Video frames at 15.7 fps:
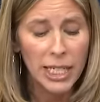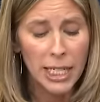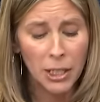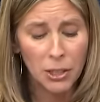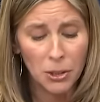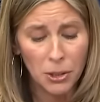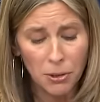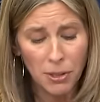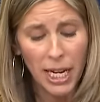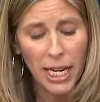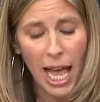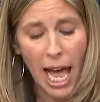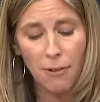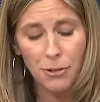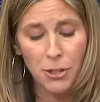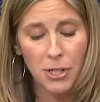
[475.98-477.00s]
including
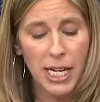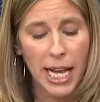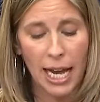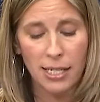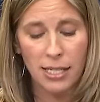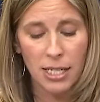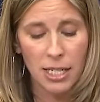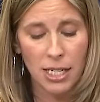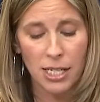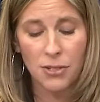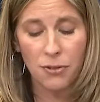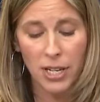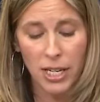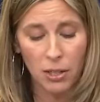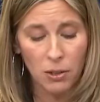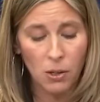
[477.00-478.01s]
after he exited his
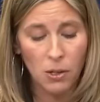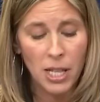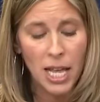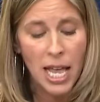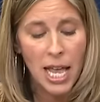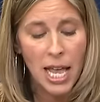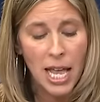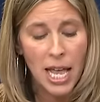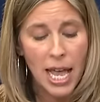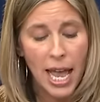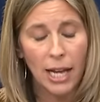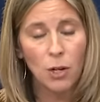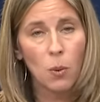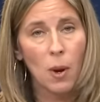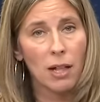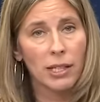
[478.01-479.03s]
vehicle
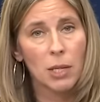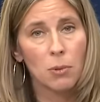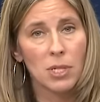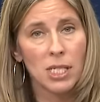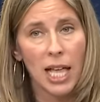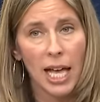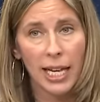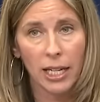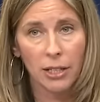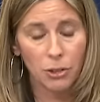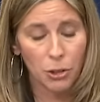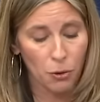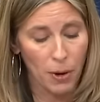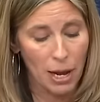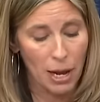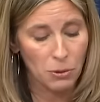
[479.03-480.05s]
and while he was lying on the
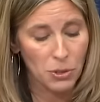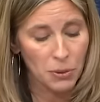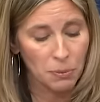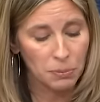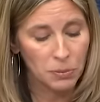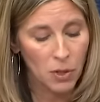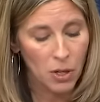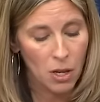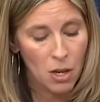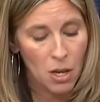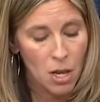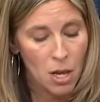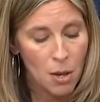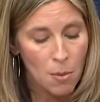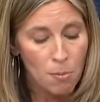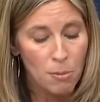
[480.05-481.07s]
ground.
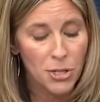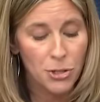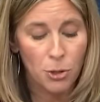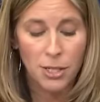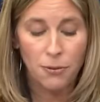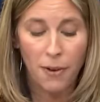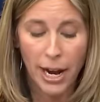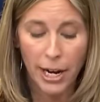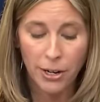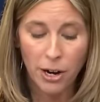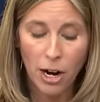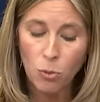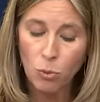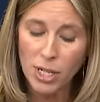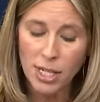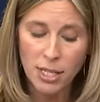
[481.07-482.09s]
Mister Reed's
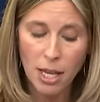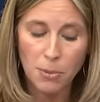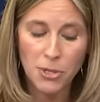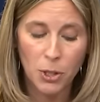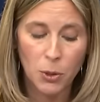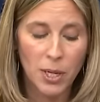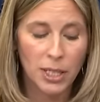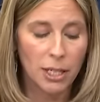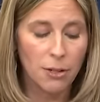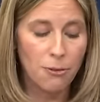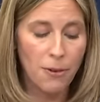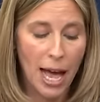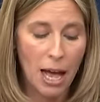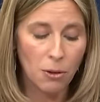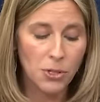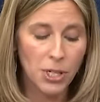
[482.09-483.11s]
firearm was subsequently
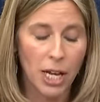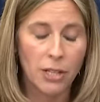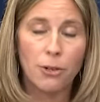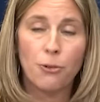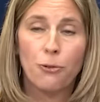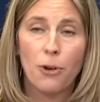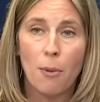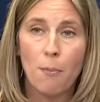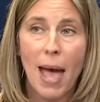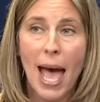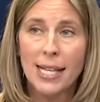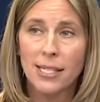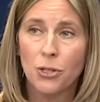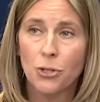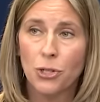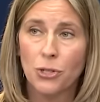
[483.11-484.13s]
found on the front
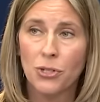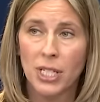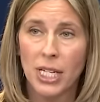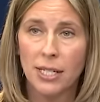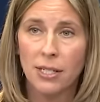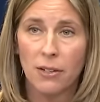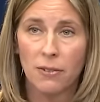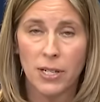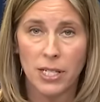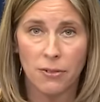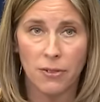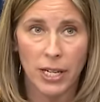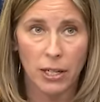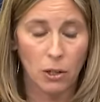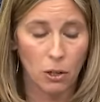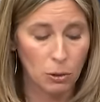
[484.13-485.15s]
passenger seat of his
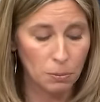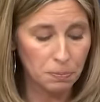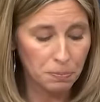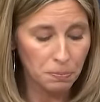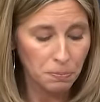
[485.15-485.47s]
vehicle.